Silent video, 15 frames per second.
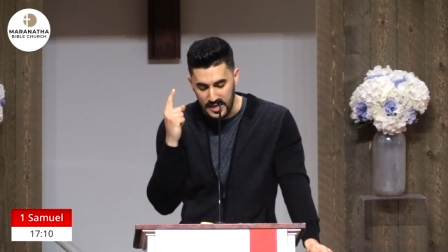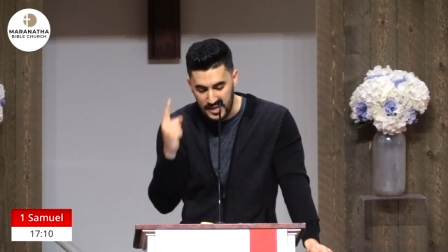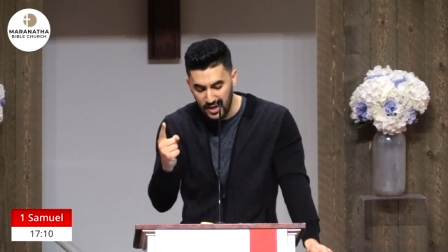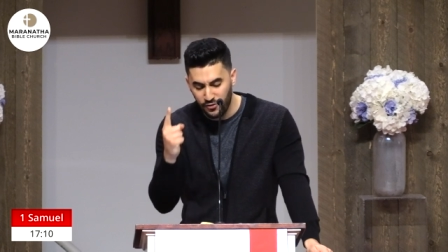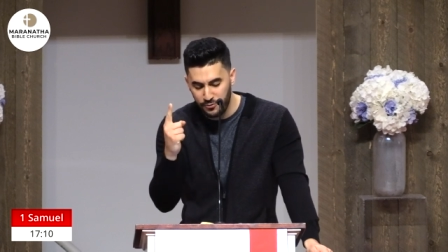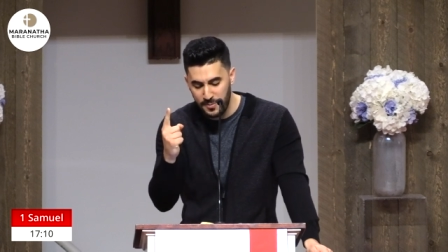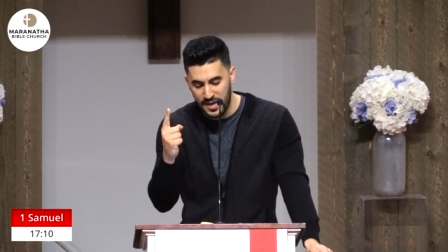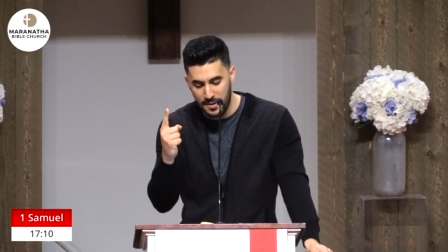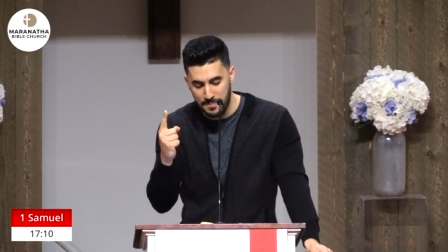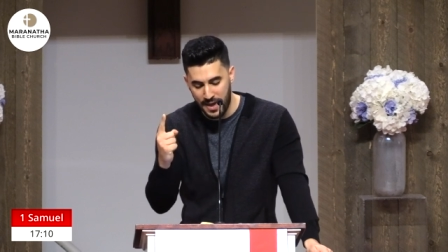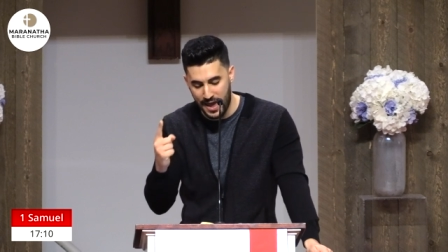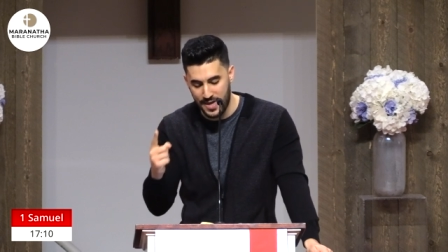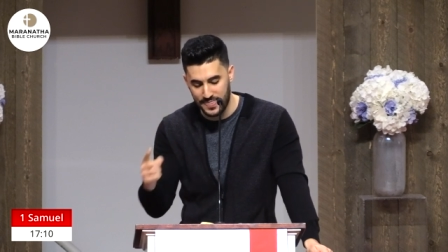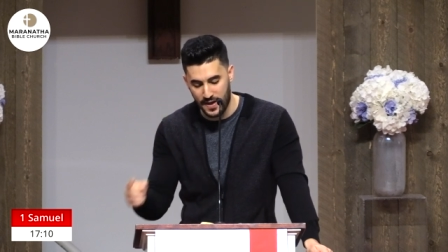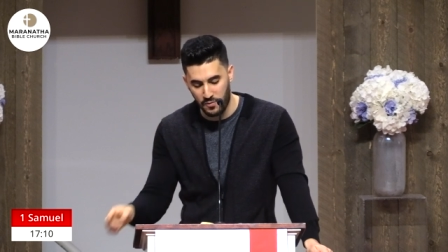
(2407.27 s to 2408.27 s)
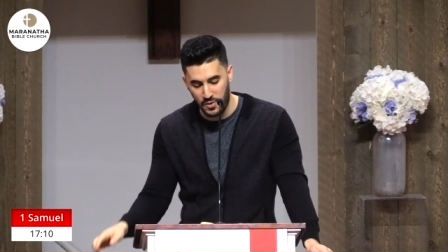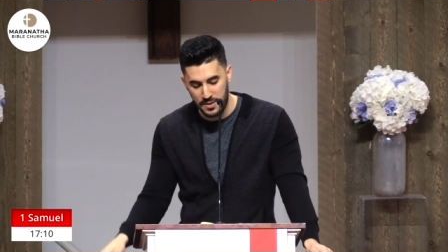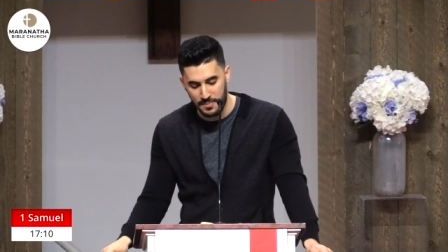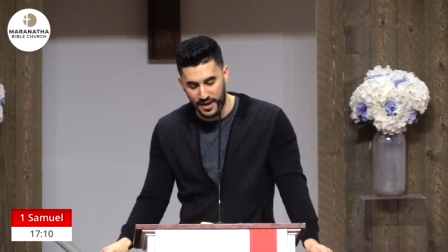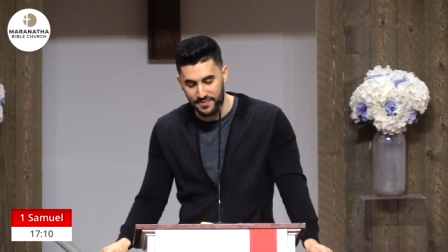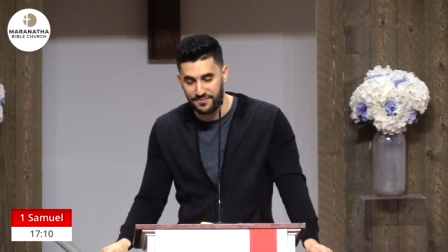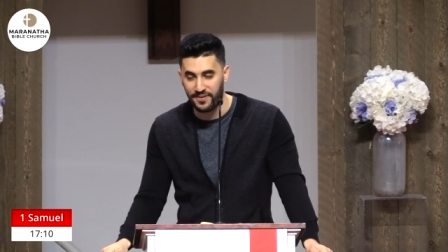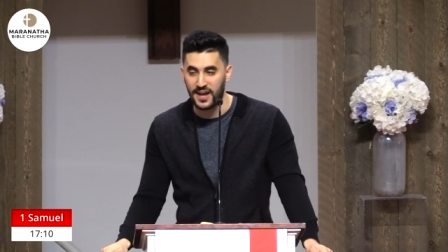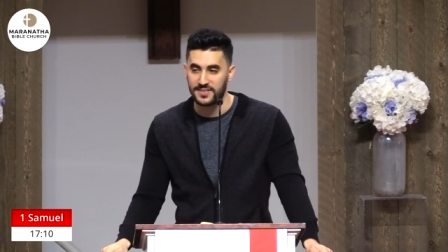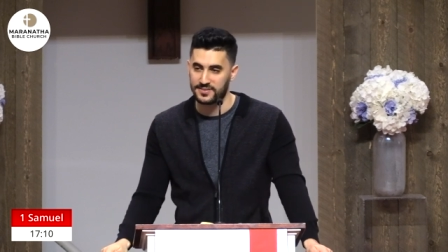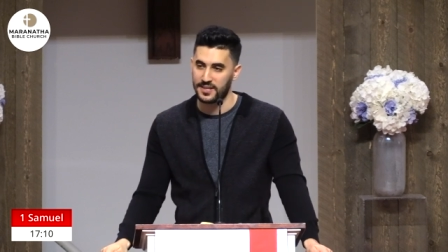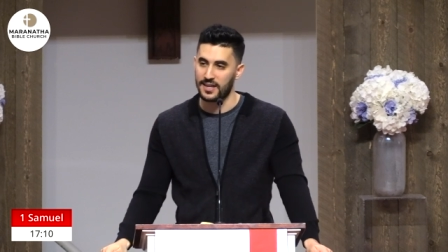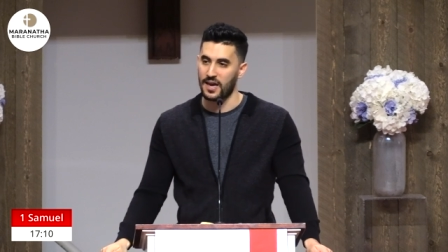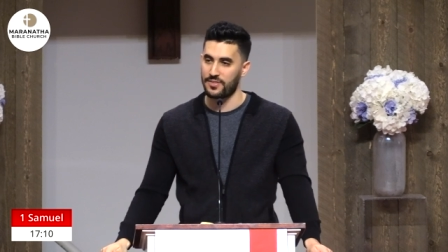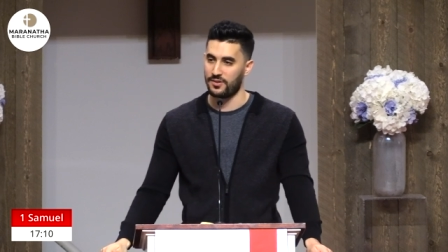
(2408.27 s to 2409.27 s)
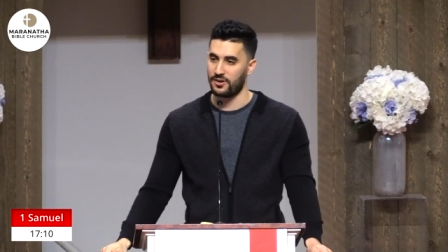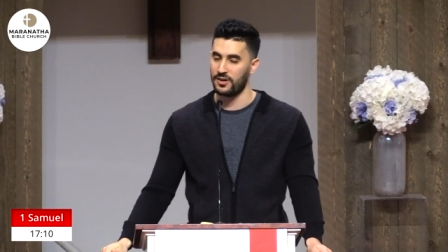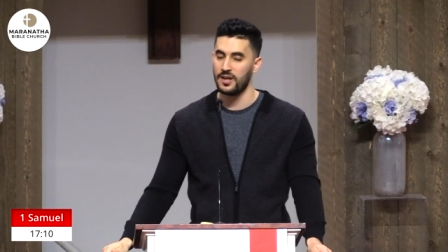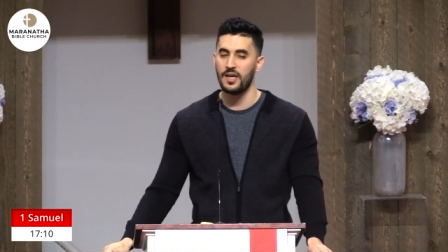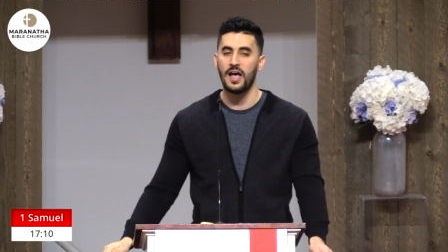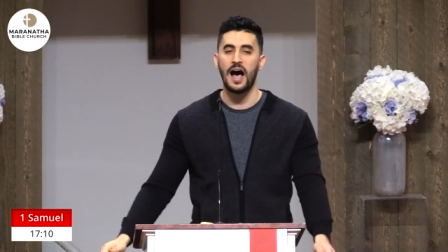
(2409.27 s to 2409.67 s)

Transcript: Give me a man that we might fight together.